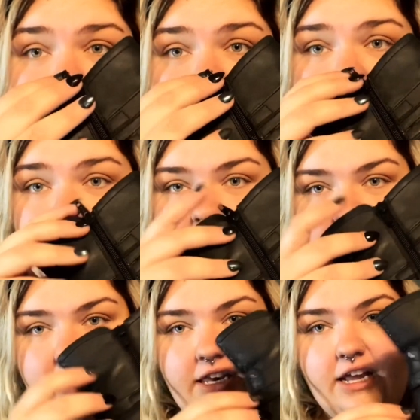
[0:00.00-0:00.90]
a
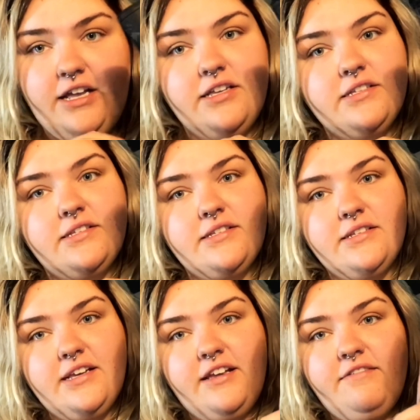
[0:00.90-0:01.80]
really nice
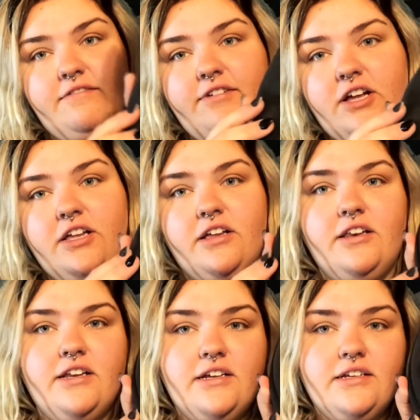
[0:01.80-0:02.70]
and fun,
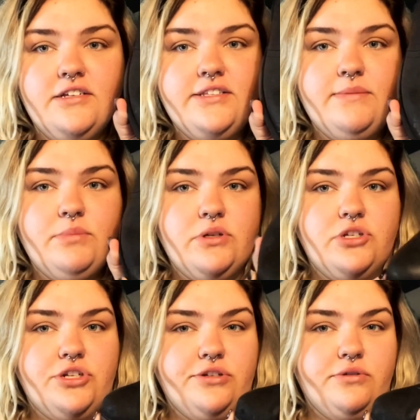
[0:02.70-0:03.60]
simple
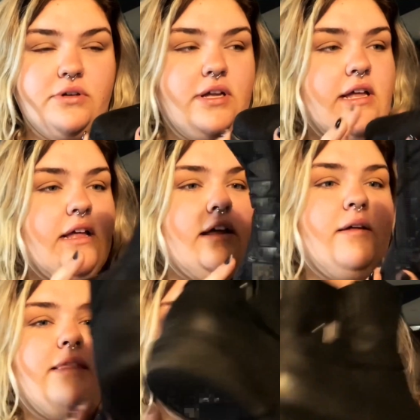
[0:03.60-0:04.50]
shoe
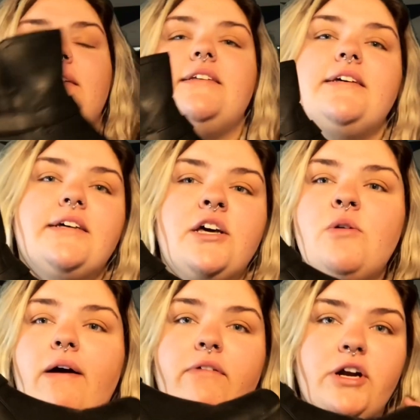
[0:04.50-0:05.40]
that
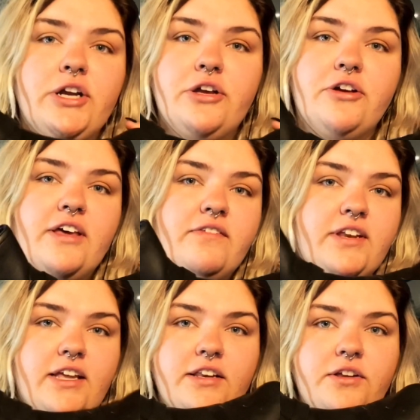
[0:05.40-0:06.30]
whoever you're gifting
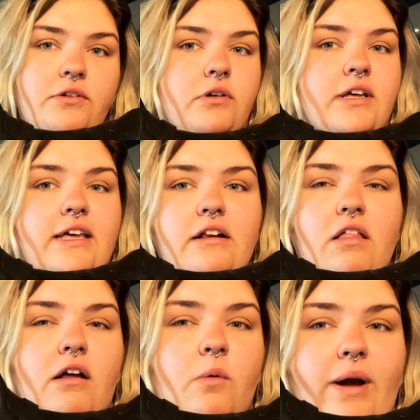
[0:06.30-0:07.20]
it to could get a lot
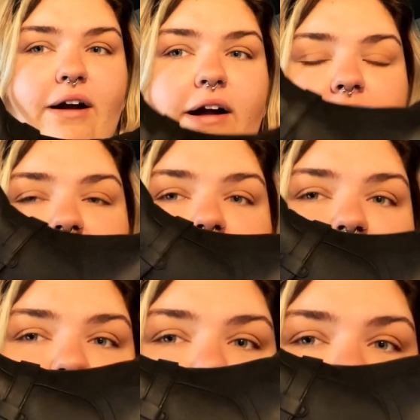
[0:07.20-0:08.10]
of wear out of
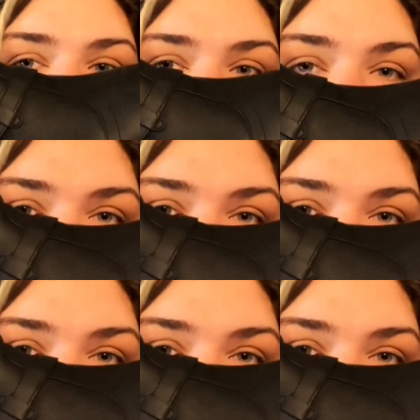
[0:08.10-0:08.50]
if